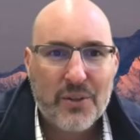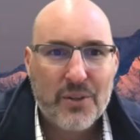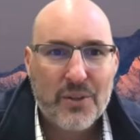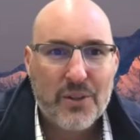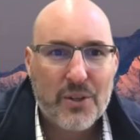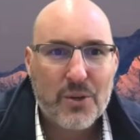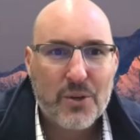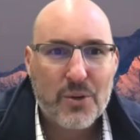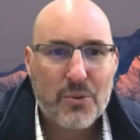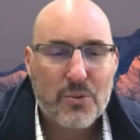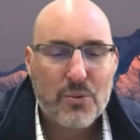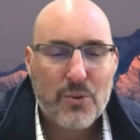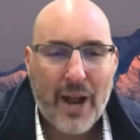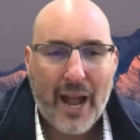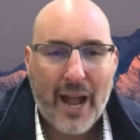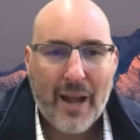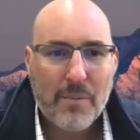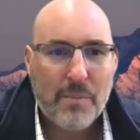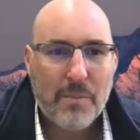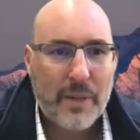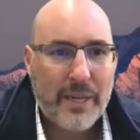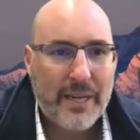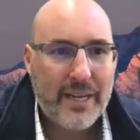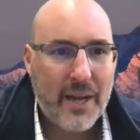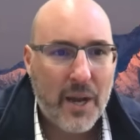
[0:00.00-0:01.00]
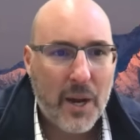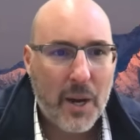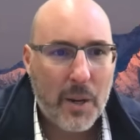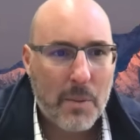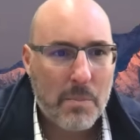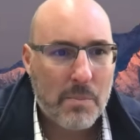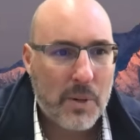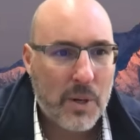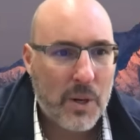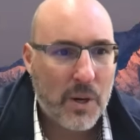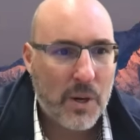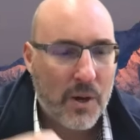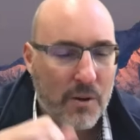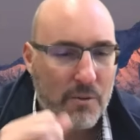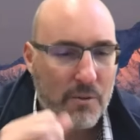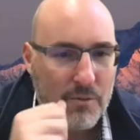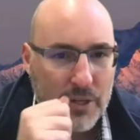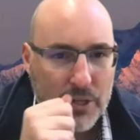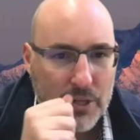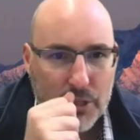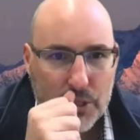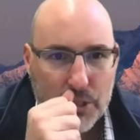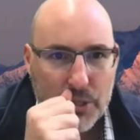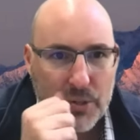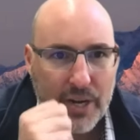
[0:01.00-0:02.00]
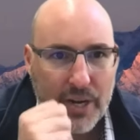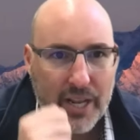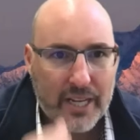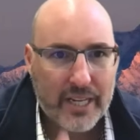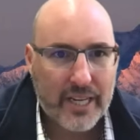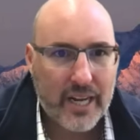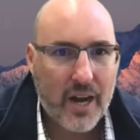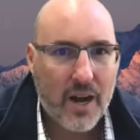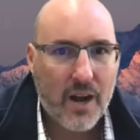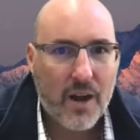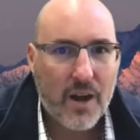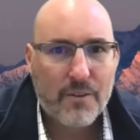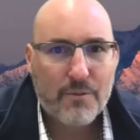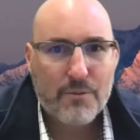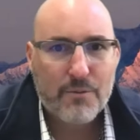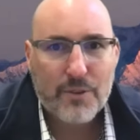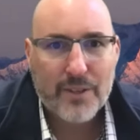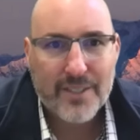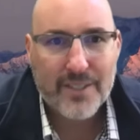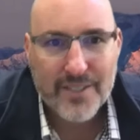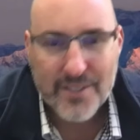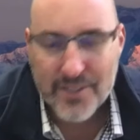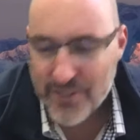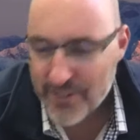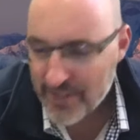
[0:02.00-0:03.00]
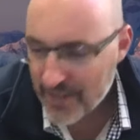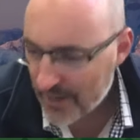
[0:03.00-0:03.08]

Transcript: the wrapping up of this two-day conference.